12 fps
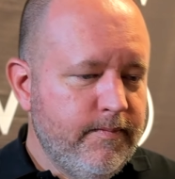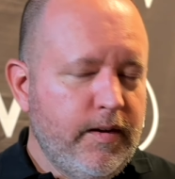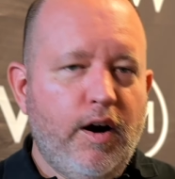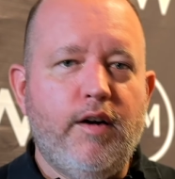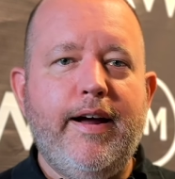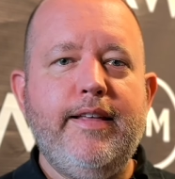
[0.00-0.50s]

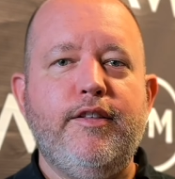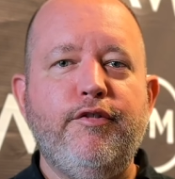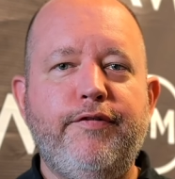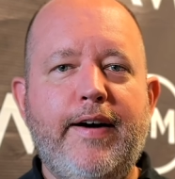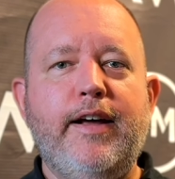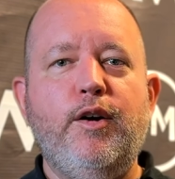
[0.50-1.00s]
All right, the
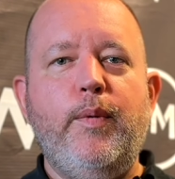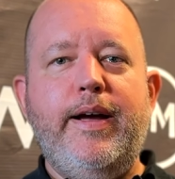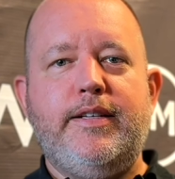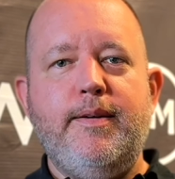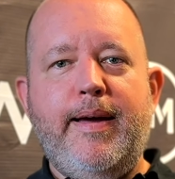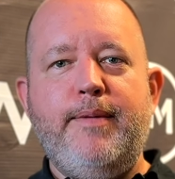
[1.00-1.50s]
final way
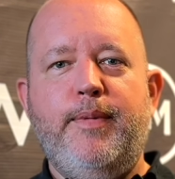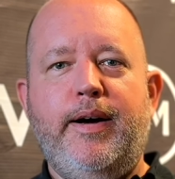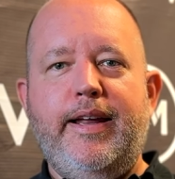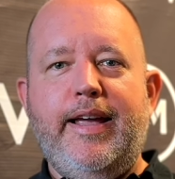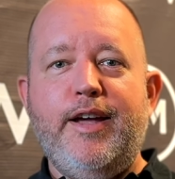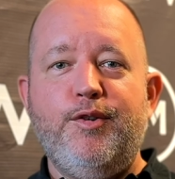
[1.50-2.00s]
to make
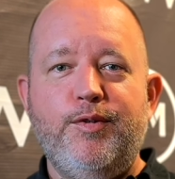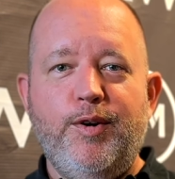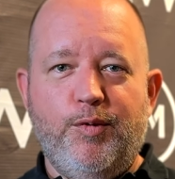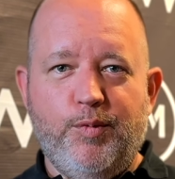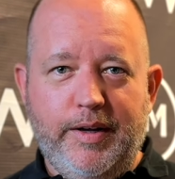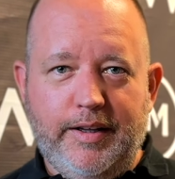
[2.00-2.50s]
money in
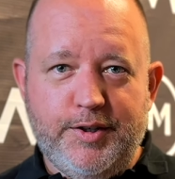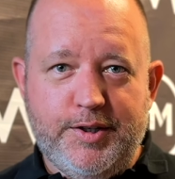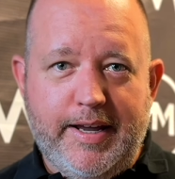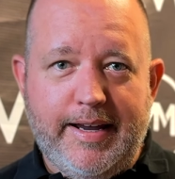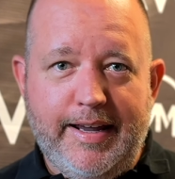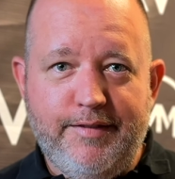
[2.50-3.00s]
real
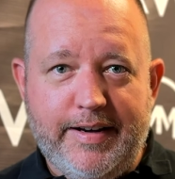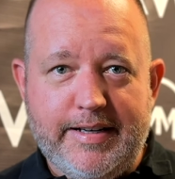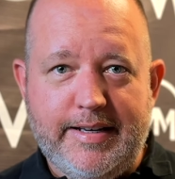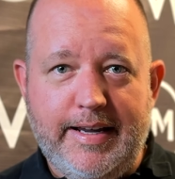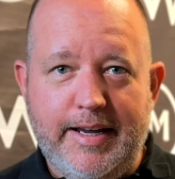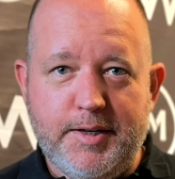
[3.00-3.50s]
estate
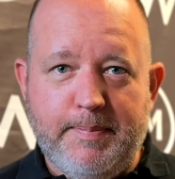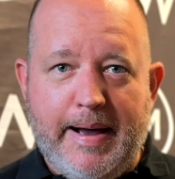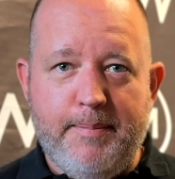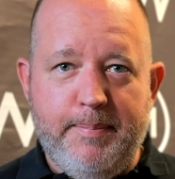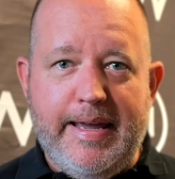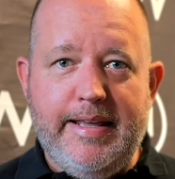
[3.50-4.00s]
investing is
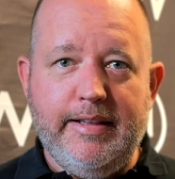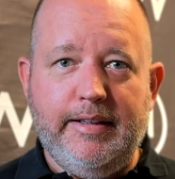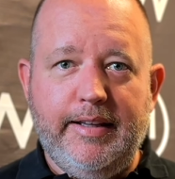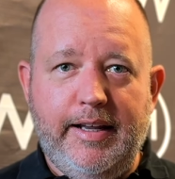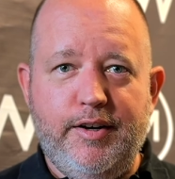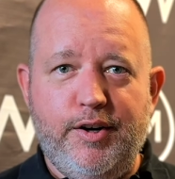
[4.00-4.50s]
by being the
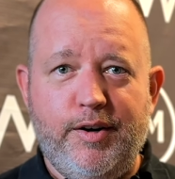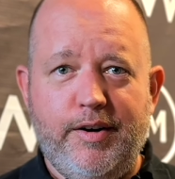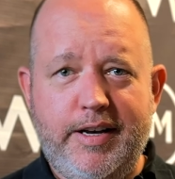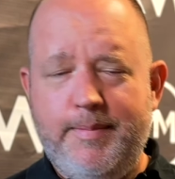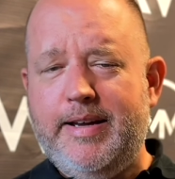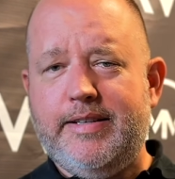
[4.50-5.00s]
lender.
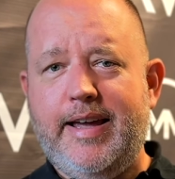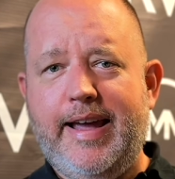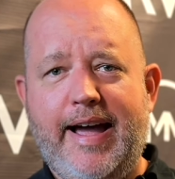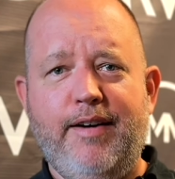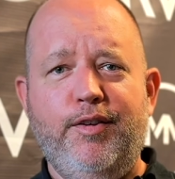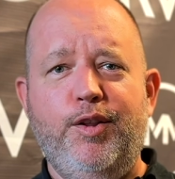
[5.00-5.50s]
And you may say,
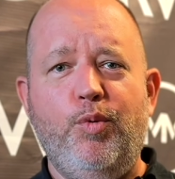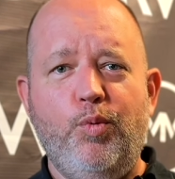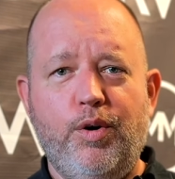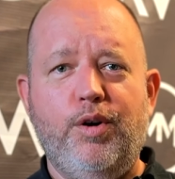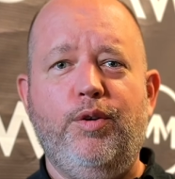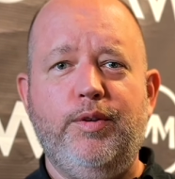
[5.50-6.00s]
how in the
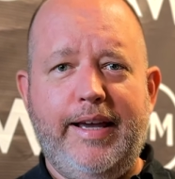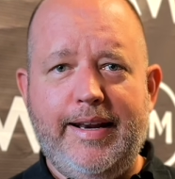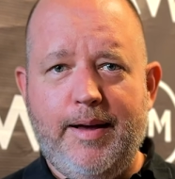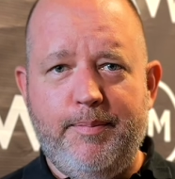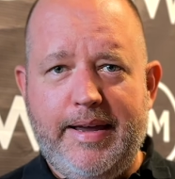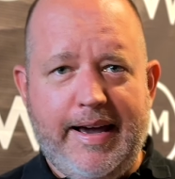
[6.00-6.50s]
world can
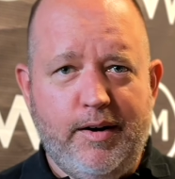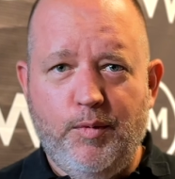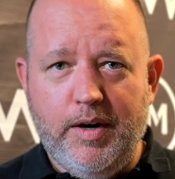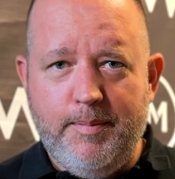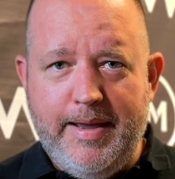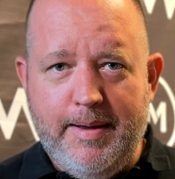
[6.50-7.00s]
I be? I don't
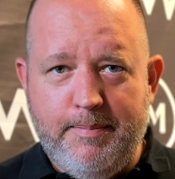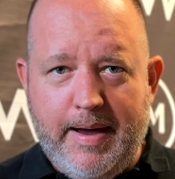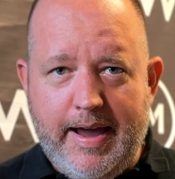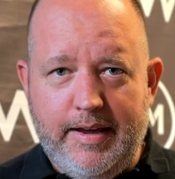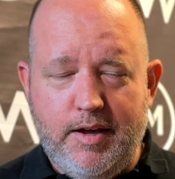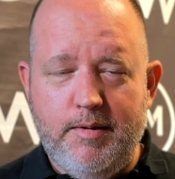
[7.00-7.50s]
want to be a
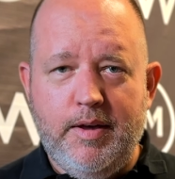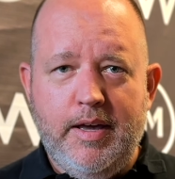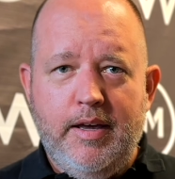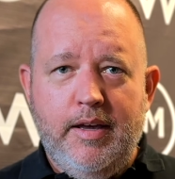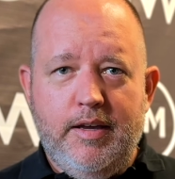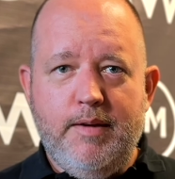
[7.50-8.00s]
bank. You
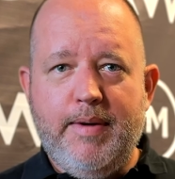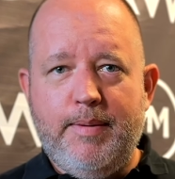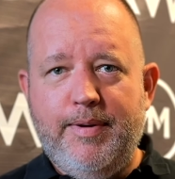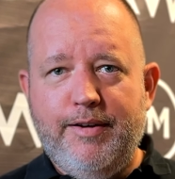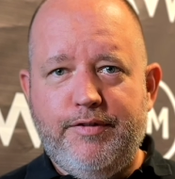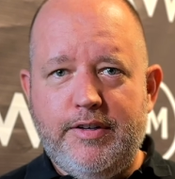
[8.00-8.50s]
may
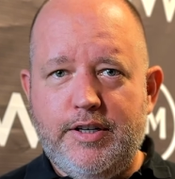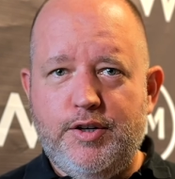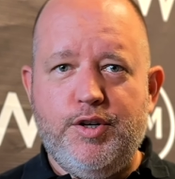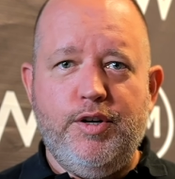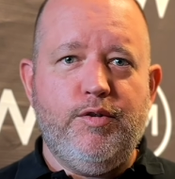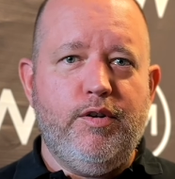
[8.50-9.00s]
be a
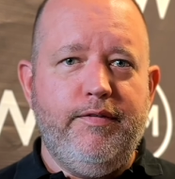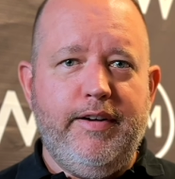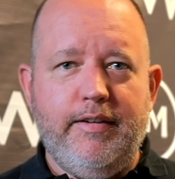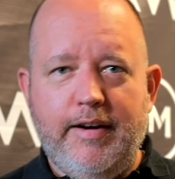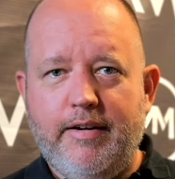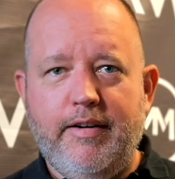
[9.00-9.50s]
physician or a
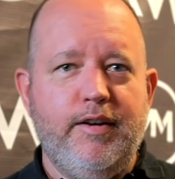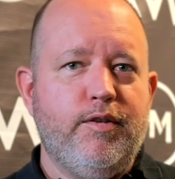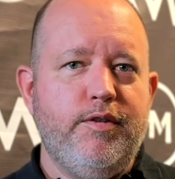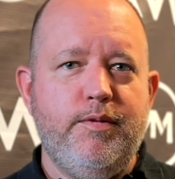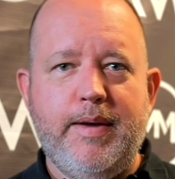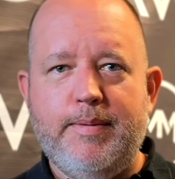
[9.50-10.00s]
veterinarian,
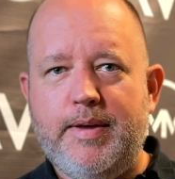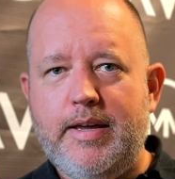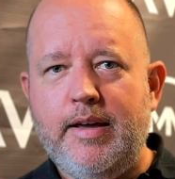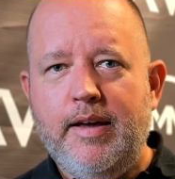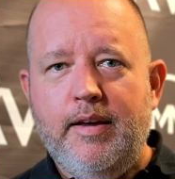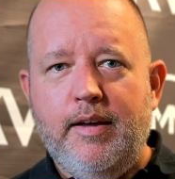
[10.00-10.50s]
or you may
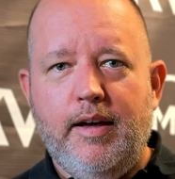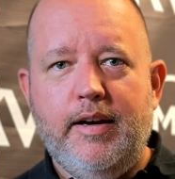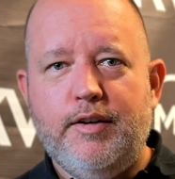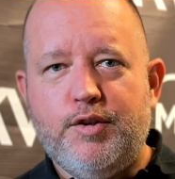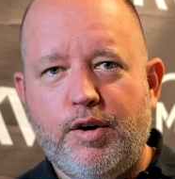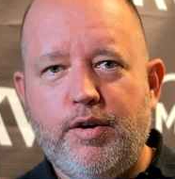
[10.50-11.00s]
be an
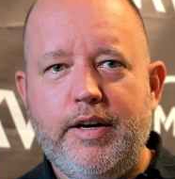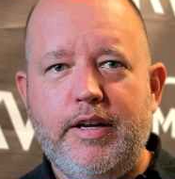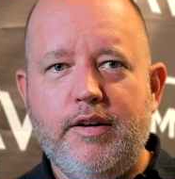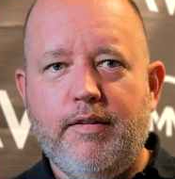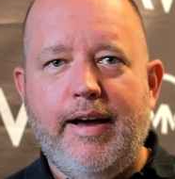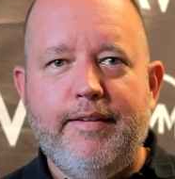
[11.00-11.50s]
attorney.
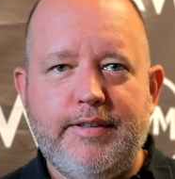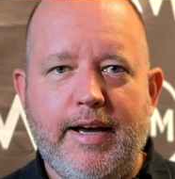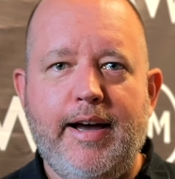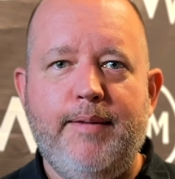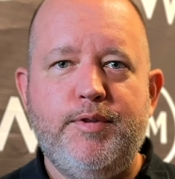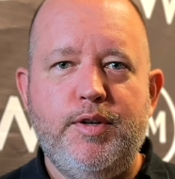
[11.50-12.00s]
You don't have
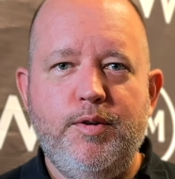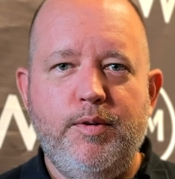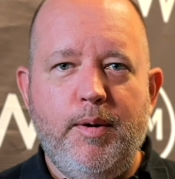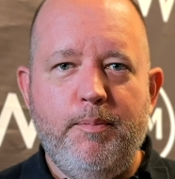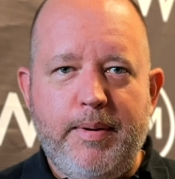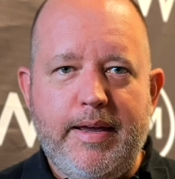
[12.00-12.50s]
time
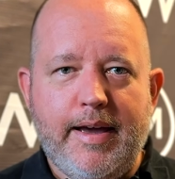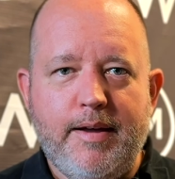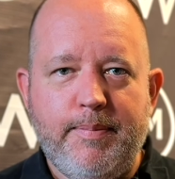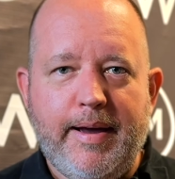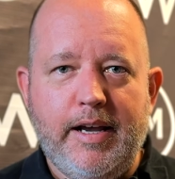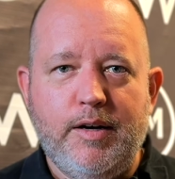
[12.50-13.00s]
to be a
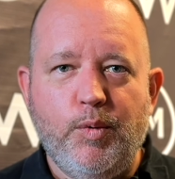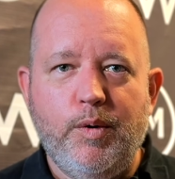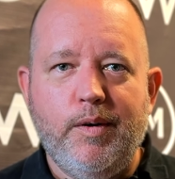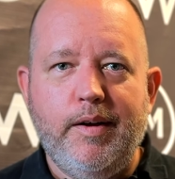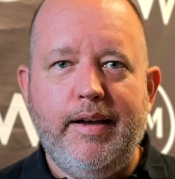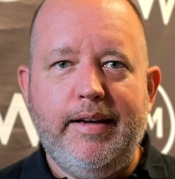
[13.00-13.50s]
bank.
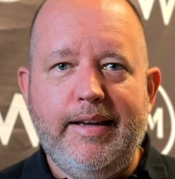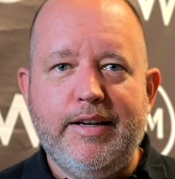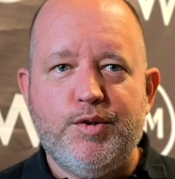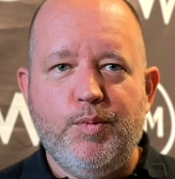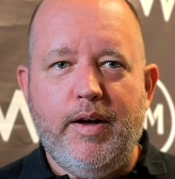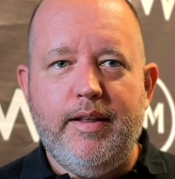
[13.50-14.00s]
Well,
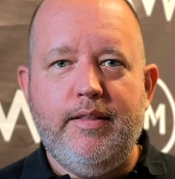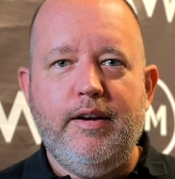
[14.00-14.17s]
guess what?